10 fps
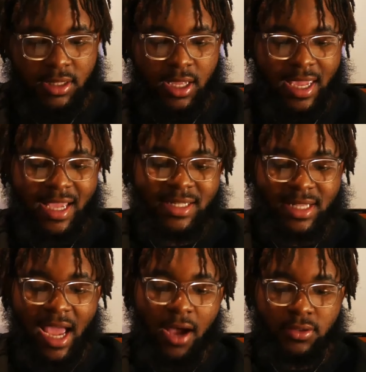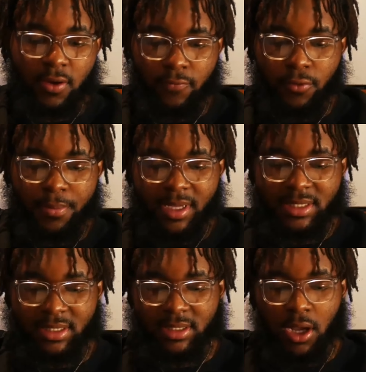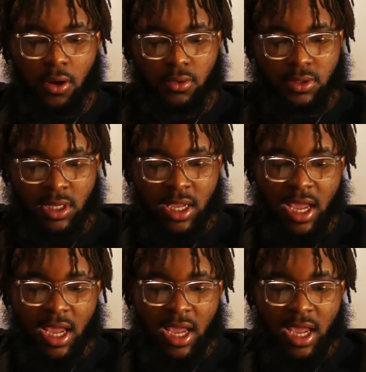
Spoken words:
the ins and outs of remixing songs.